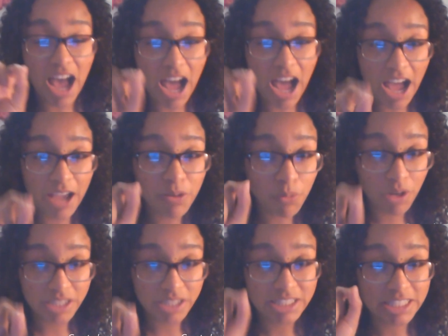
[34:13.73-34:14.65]
I
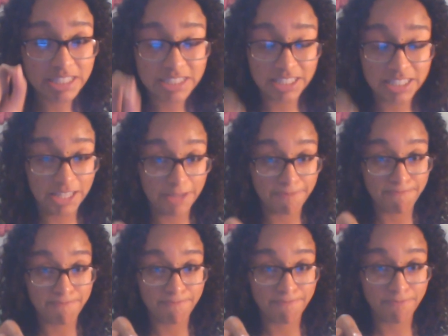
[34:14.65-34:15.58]
want to see,
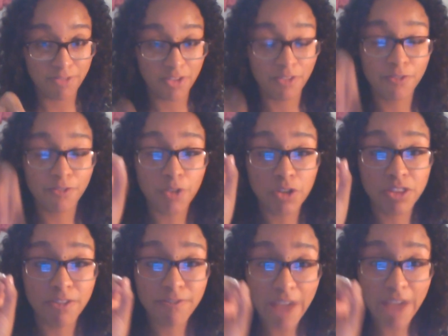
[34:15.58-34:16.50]
for
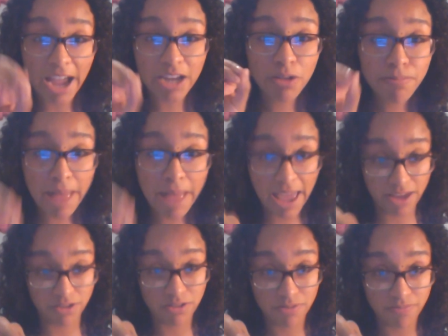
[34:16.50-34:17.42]
the final
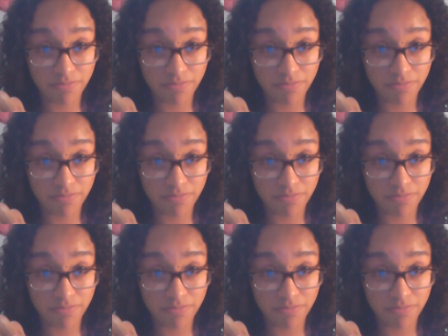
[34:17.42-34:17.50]
battle